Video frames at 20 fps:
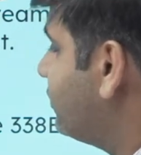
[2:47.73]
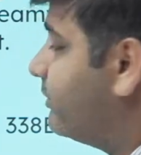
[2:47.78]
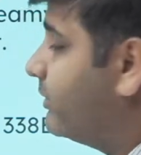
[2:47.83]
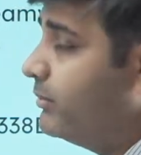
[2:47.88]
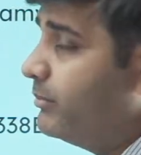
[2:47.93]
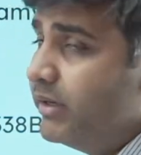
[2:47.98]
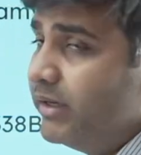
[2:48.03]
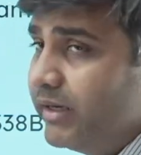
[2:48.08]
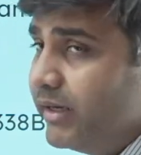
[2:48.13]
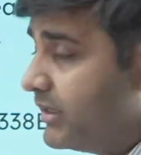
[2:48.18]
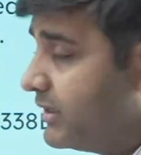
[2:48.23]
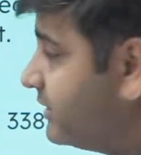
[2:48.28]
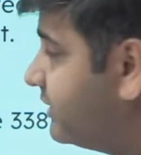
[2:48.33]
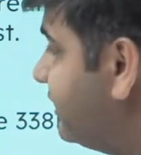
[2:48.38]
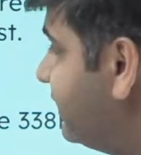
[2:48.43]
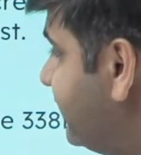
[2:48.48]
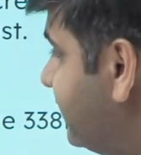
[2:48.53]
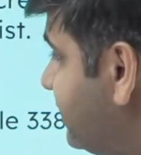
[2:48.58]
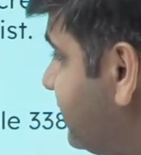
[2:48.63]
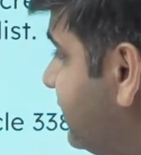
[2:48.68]
Amendment Act
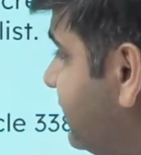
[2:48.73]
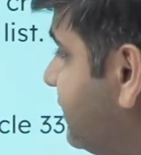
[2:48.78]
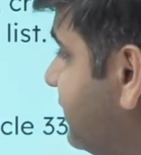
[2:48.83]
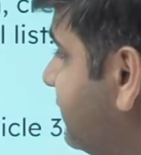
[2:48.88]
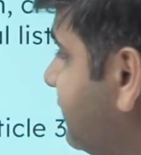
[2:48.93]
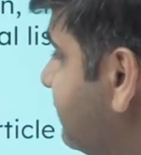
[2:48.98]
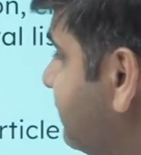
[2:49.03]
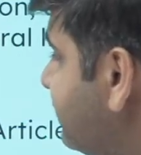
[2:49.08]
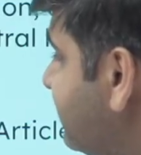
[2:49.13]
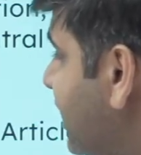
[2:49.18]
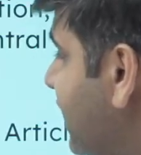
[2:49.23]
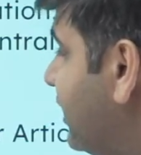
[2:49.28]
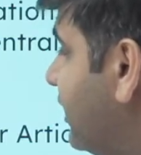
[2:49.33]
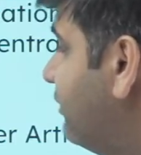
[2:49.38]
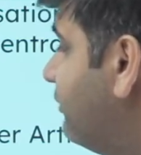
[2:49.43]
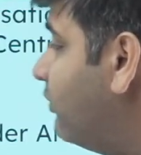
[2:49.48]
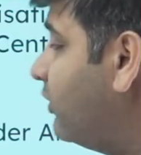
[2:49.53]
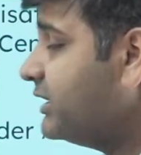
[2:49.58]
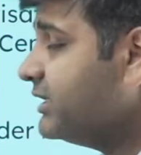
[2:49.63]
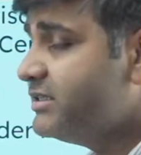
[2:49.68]
in 18.
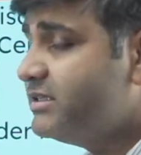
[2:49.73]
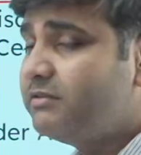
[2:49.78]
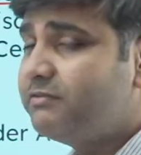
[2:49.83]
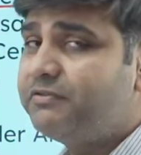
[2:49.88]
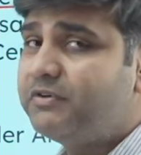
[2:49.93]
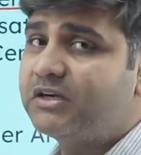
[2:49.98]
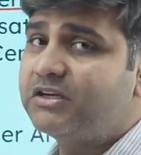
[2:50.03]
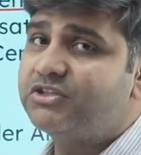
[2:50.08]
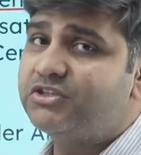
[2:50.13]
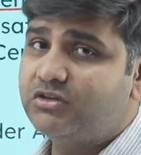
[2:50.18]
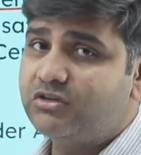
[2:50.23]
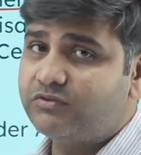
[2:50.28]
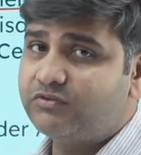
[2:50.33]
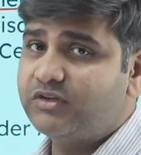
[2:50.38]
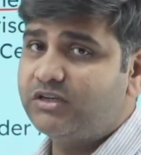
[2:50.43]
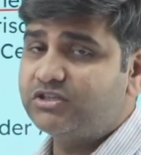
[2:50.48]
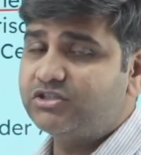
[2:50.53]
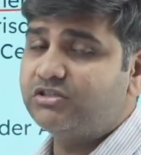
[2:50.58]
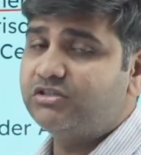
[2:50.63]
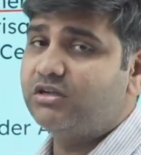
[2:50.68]
What is the function of
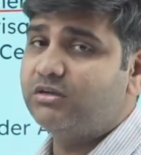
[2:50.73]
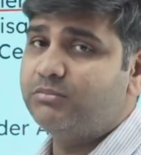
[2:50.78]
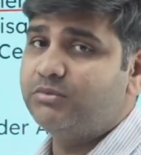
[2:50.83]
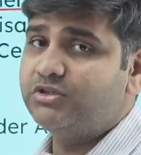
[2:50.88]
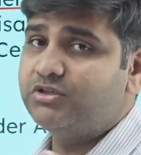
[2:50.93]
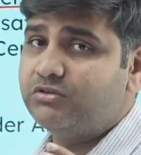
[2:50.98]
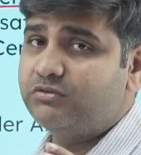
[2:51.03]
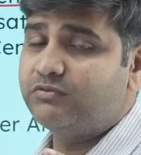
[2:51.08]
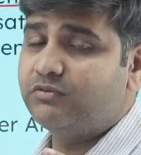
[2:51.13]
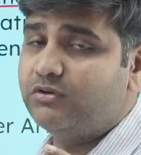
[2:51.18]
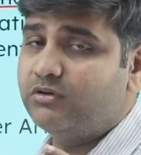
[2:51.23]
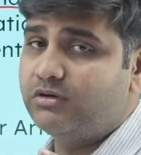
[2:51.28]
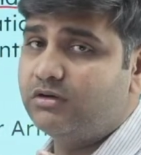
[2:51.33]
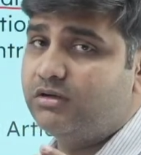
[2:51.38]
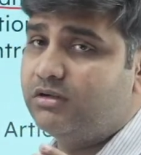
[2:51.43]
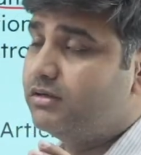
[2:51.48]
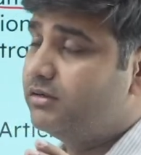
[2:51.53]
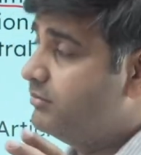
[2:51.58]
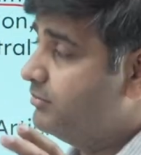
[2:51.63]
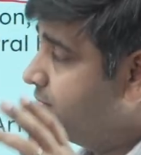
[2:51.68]
National Commission
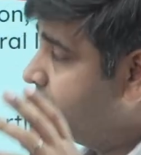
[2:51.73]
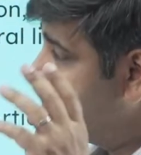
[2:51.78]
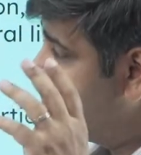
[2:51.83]
for